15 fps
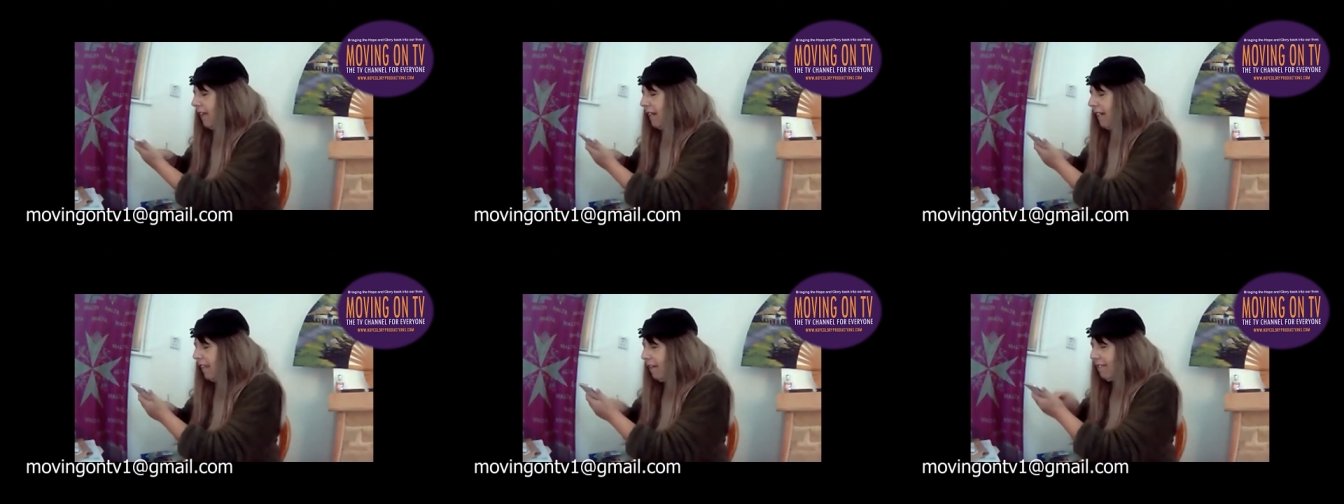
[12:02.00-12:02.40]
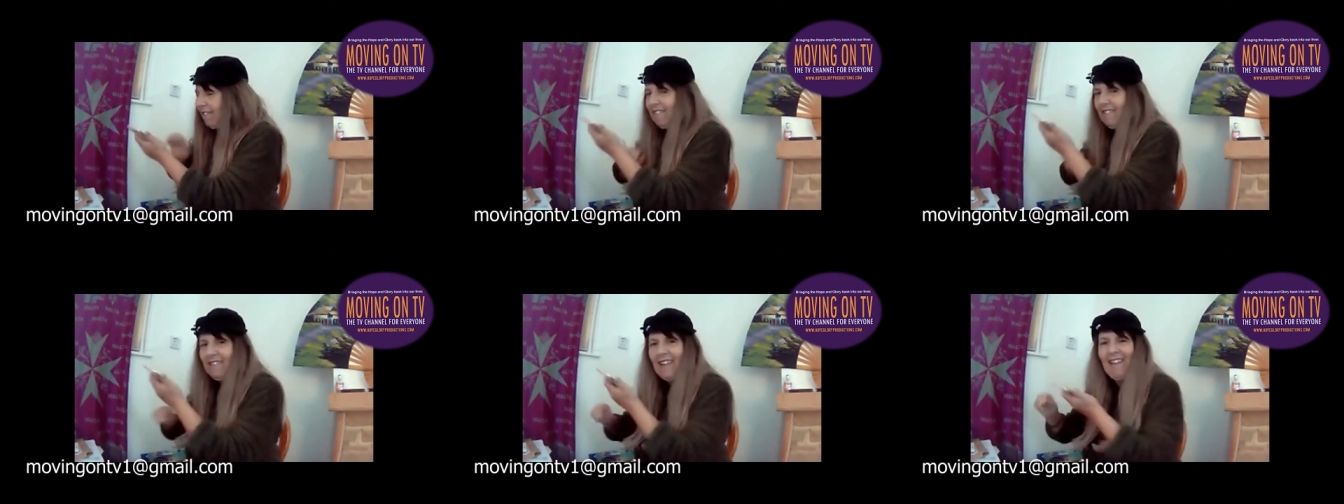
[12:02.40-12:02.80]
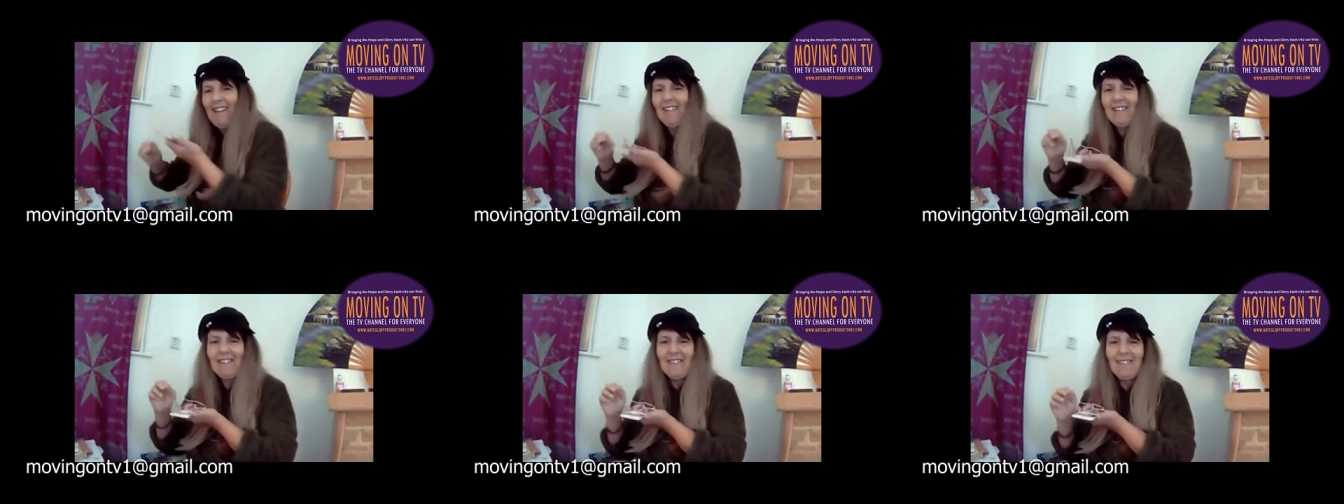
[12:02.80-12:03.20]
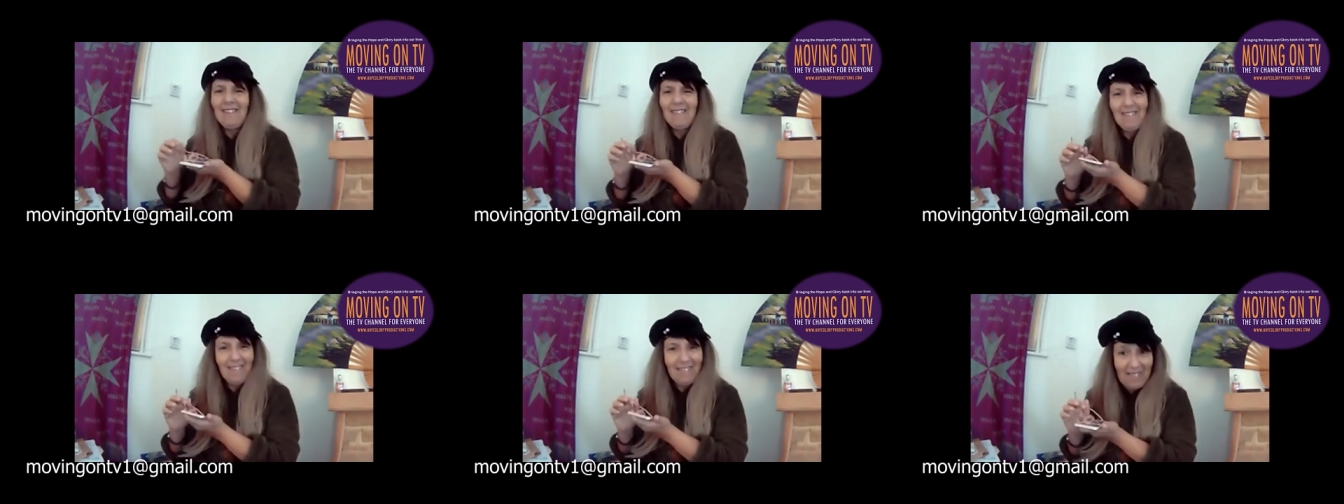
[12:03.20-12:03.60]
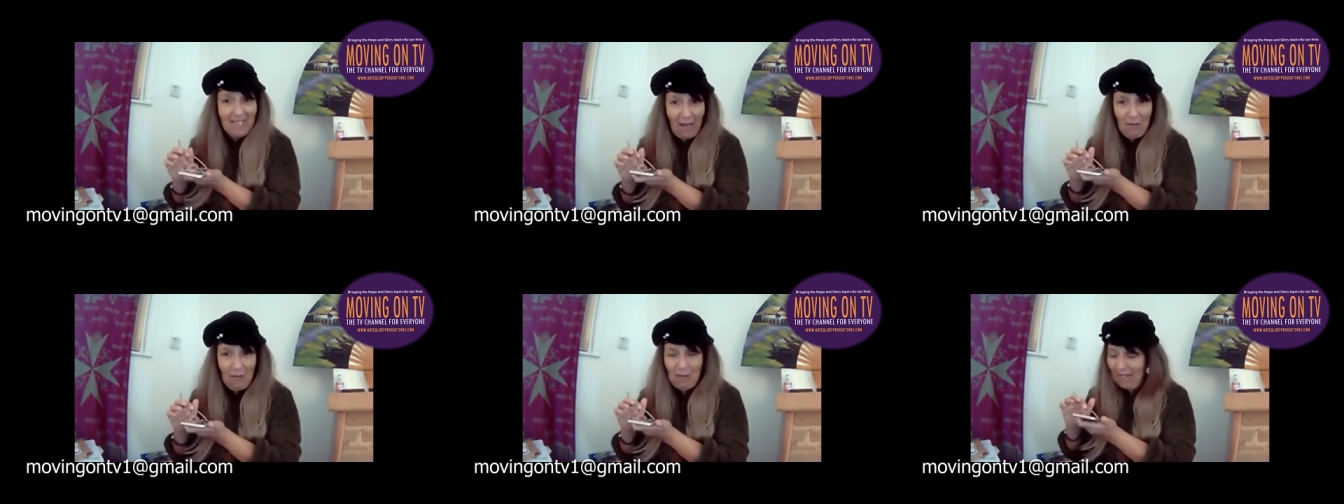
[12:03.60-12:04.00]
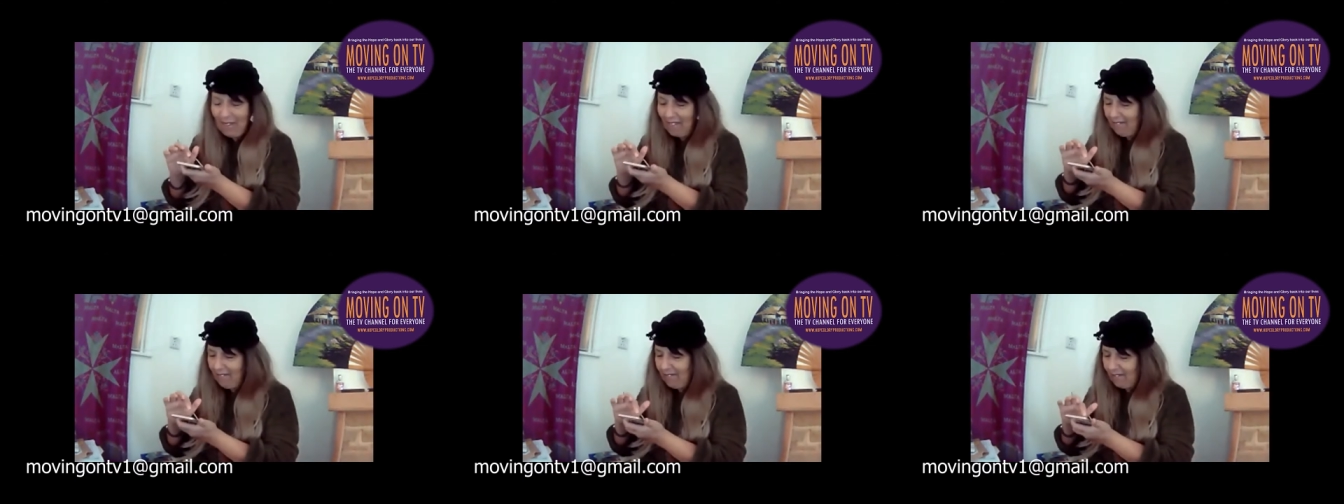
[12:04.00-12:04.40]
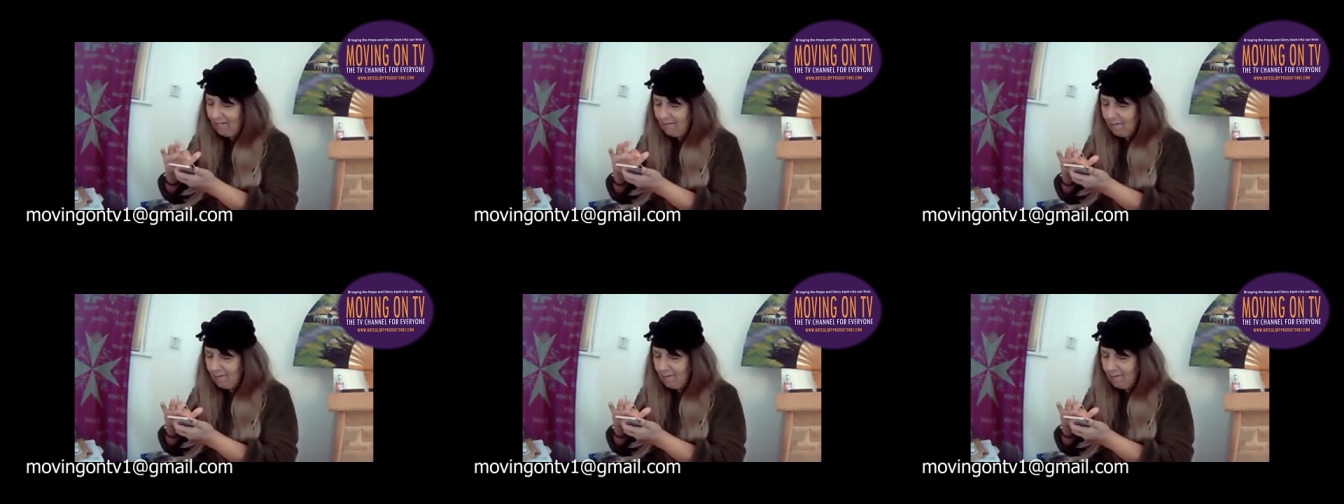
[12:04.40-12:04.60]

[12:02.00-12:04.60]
is telling us today. Isn't that weird?